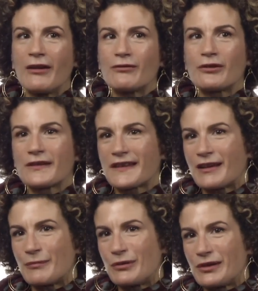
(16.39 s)
for
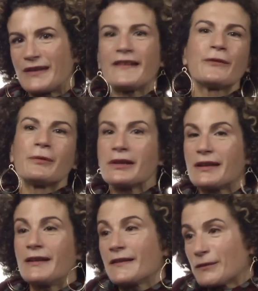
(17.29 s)
example, and that's
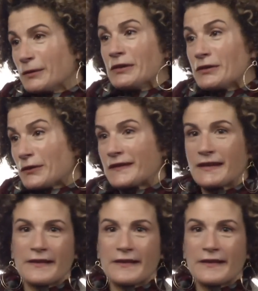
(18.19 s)
really uh, it's interesting.